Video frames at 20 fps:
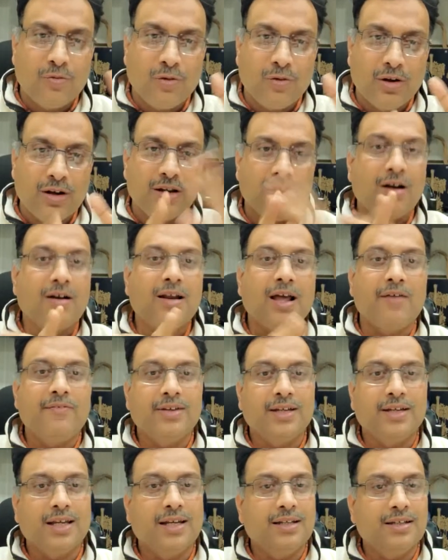one not
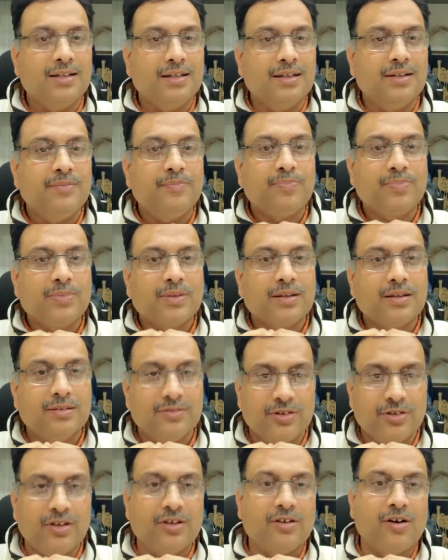having any
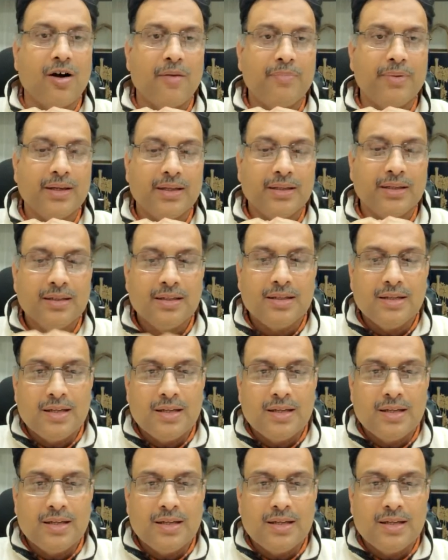gene copy.